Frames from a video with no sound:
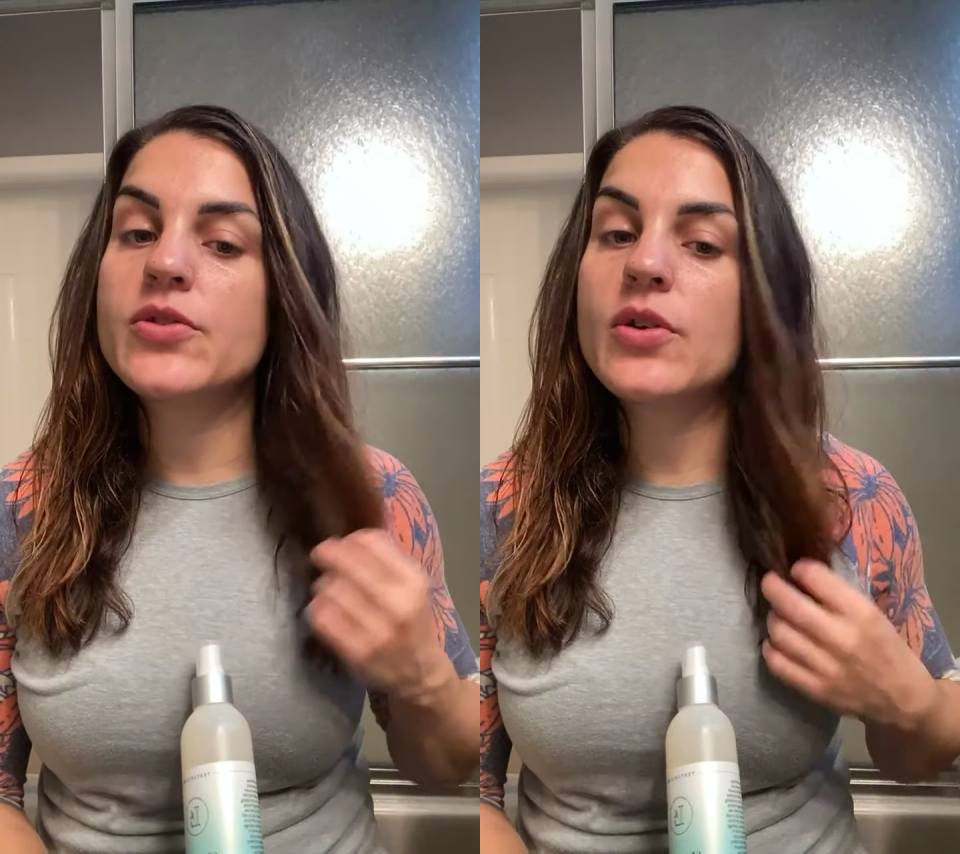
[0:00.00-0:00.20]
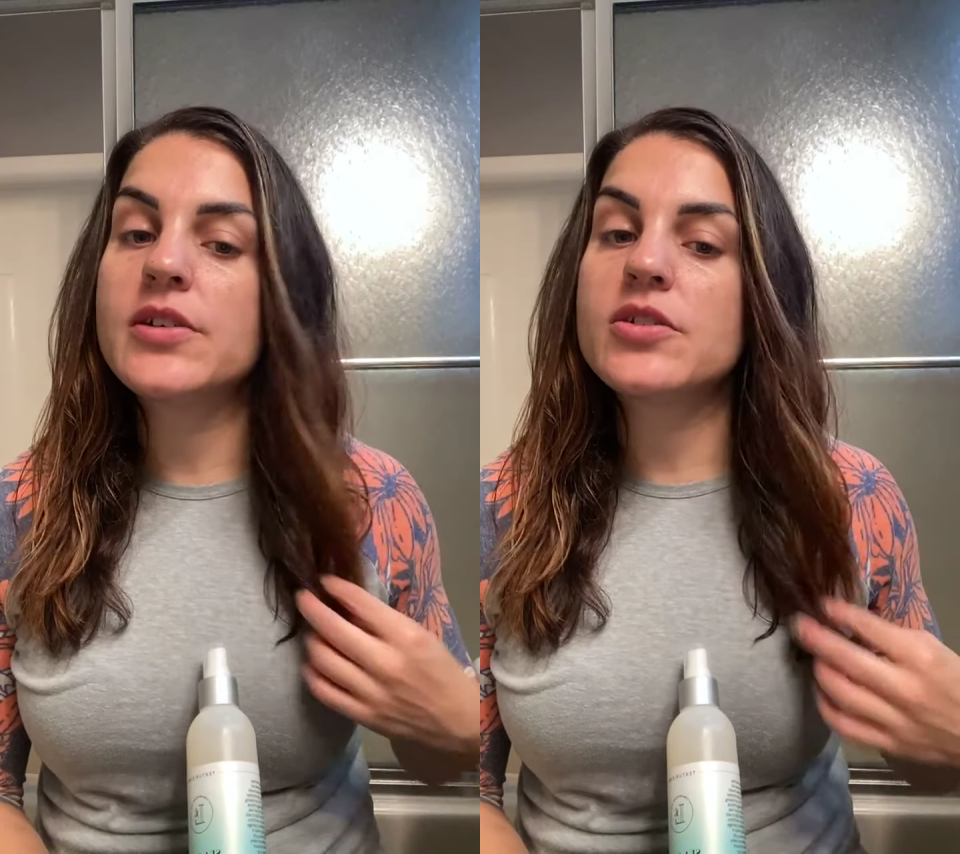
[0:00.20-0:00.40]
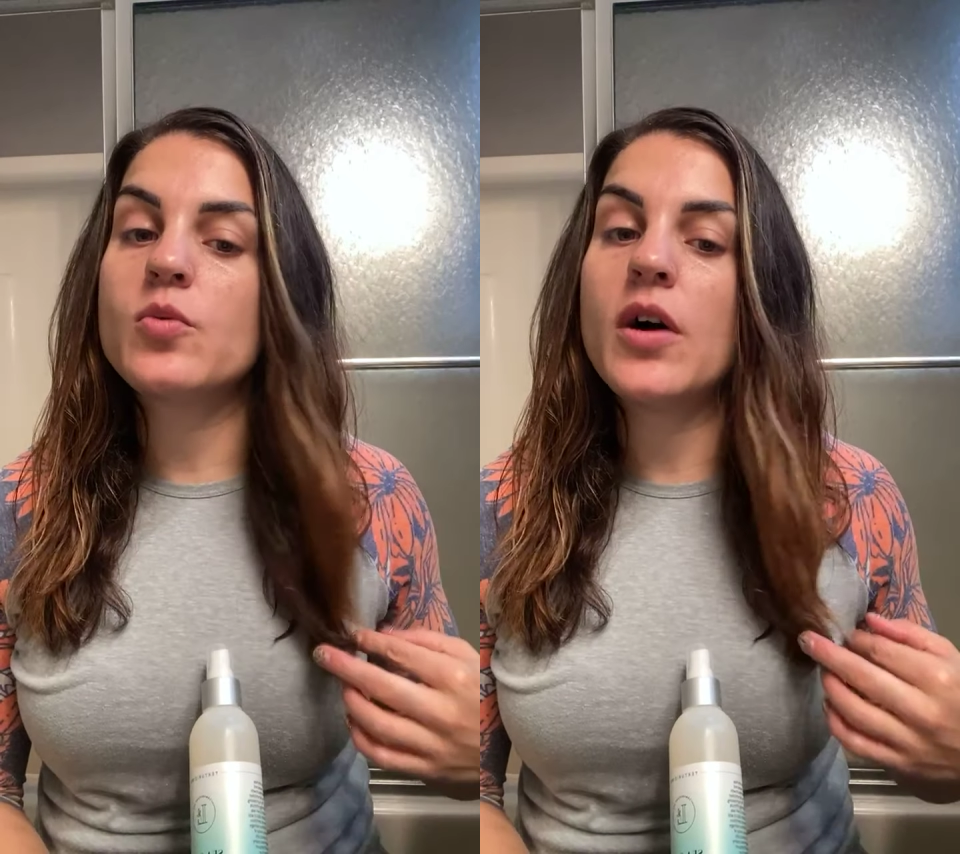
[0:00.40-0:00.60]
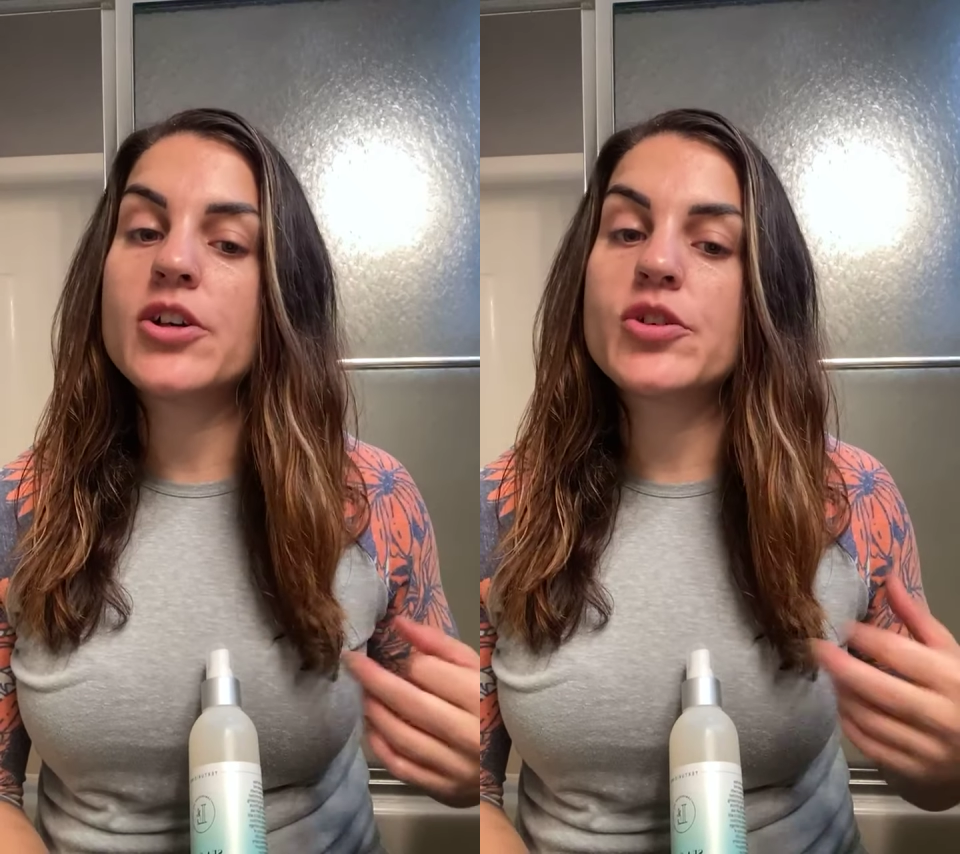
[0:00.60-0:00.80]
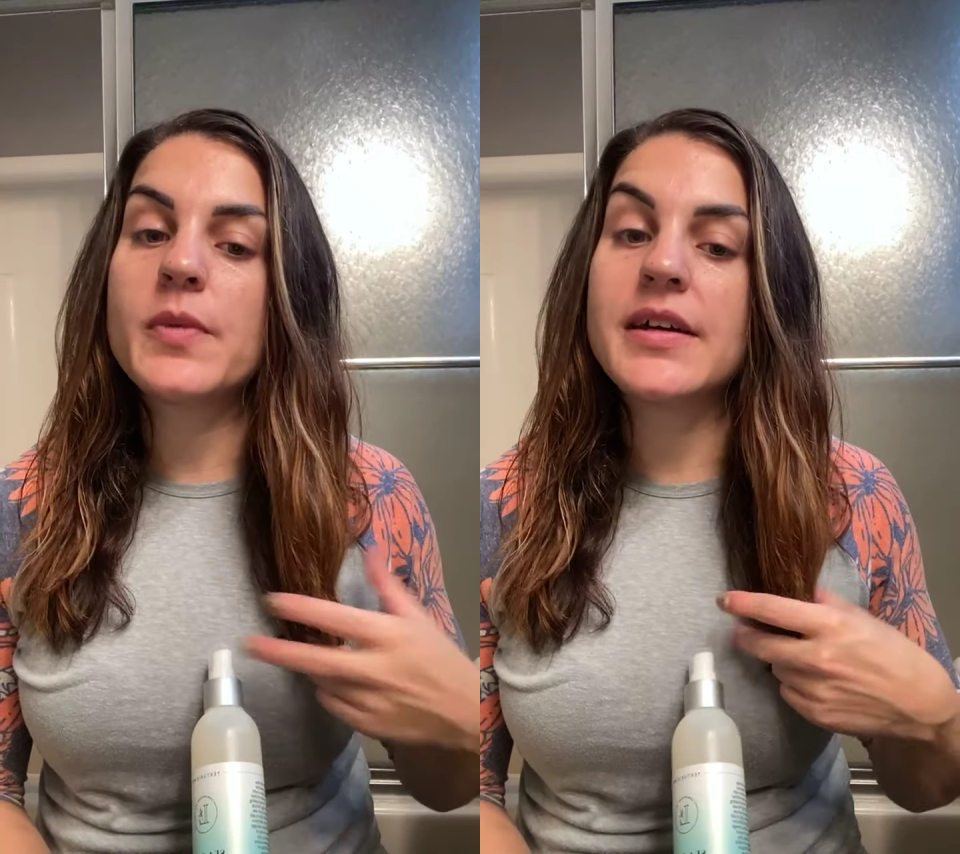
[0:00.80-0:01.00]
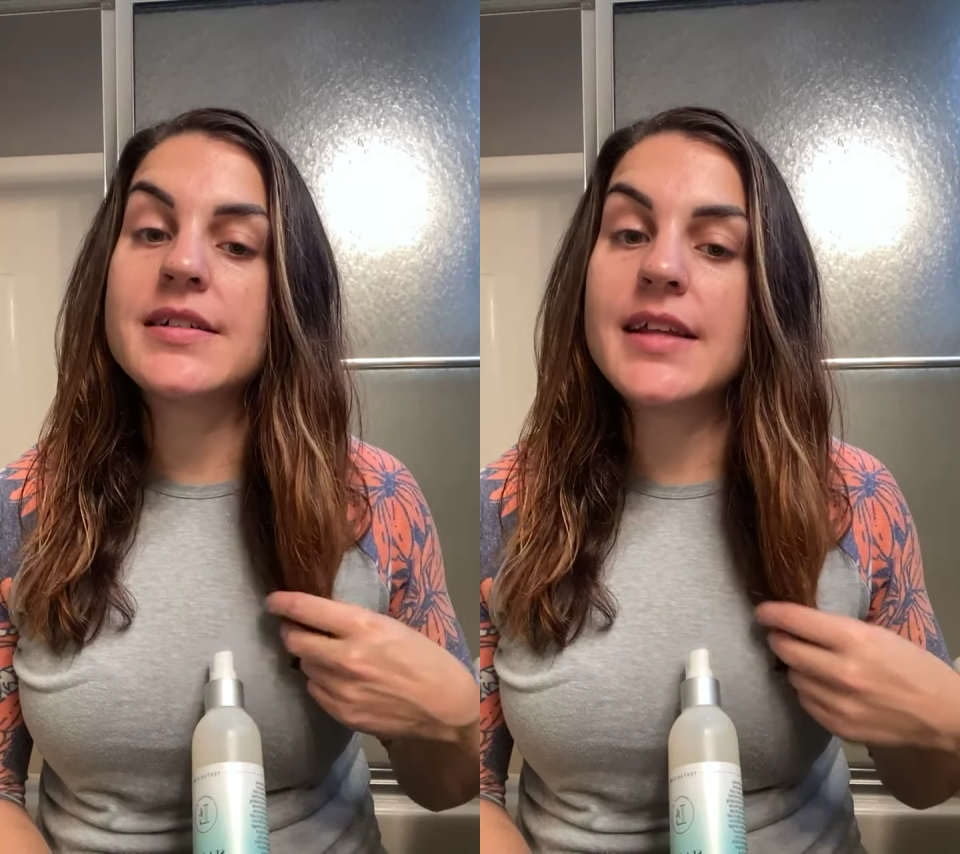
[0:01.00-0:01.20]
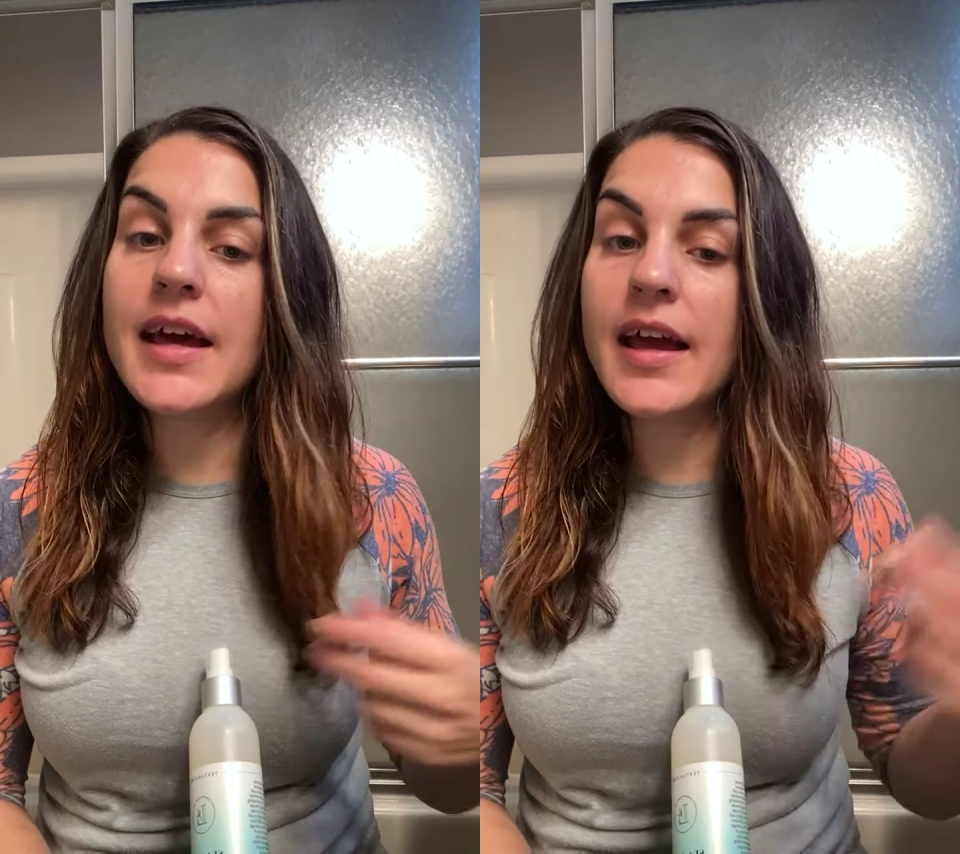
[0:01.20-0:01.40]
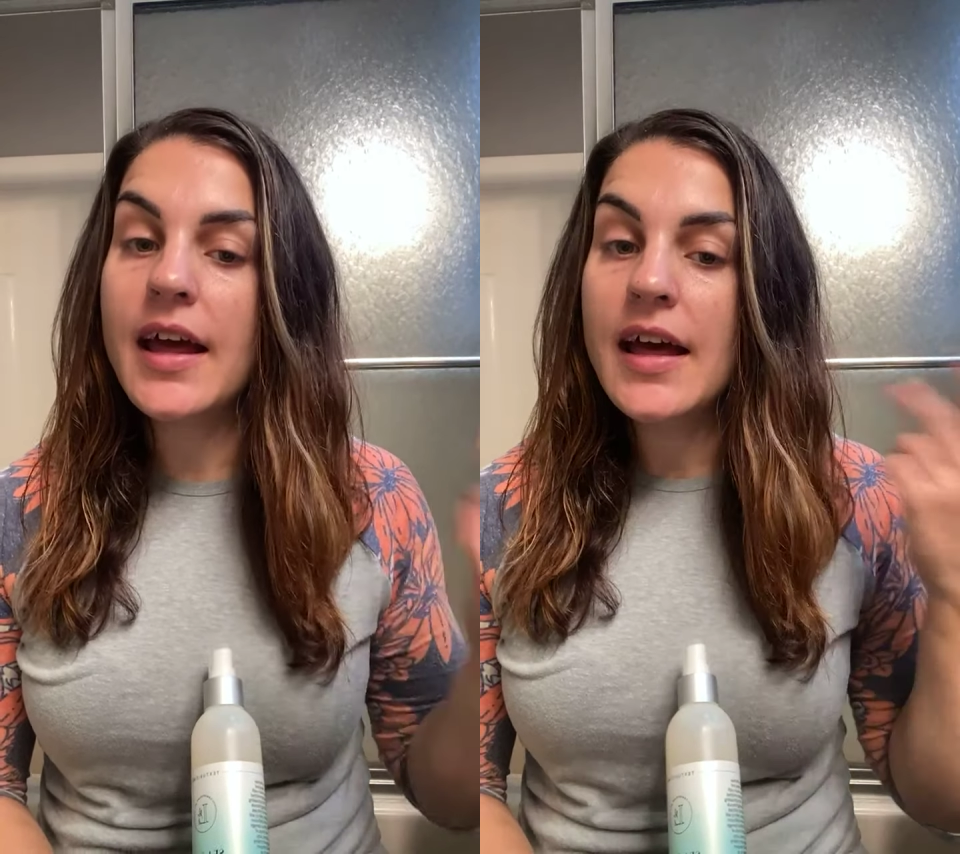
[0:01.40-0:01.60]
so I just washed mine
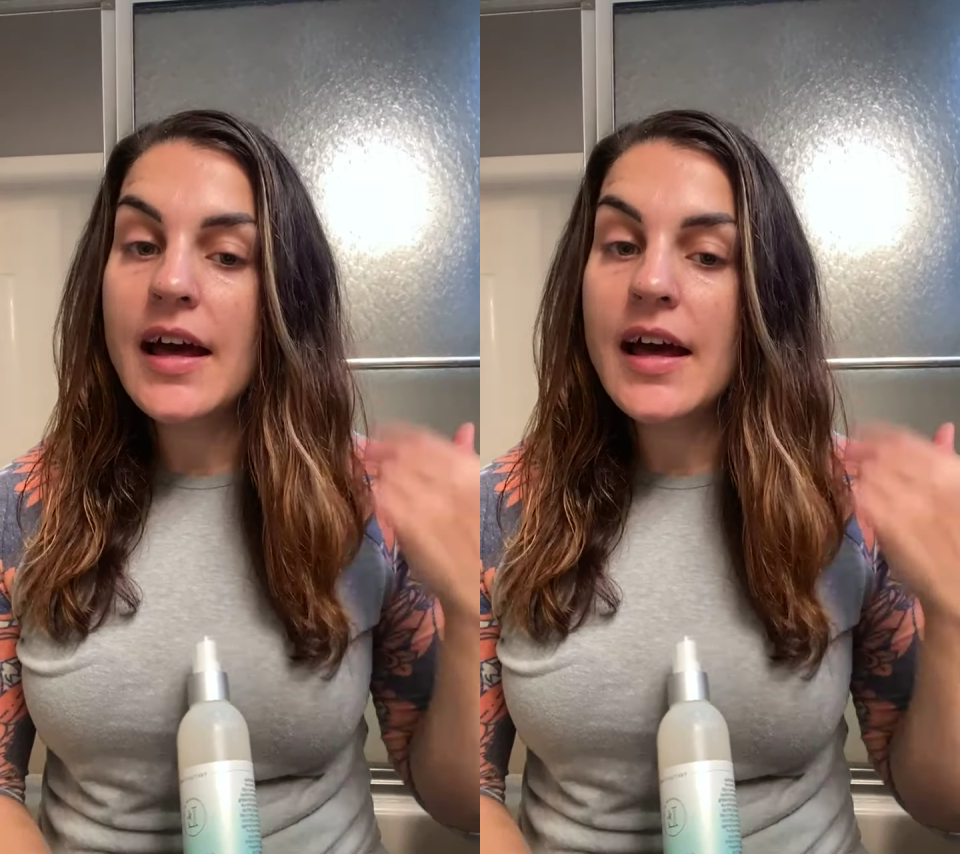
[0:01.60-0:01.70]
today